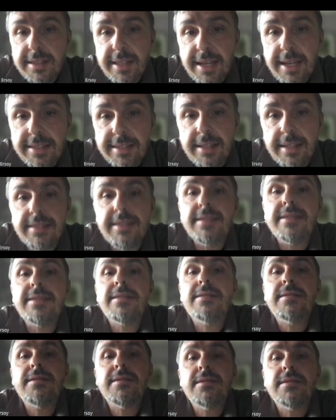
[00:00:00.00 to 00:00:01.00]
less than
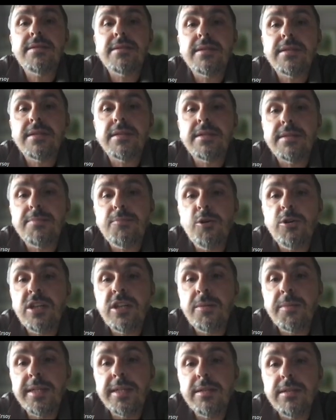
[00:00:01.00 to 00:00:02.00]
this
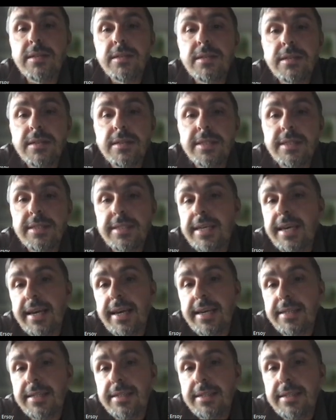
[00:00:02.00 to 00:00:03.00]
polynomial in K.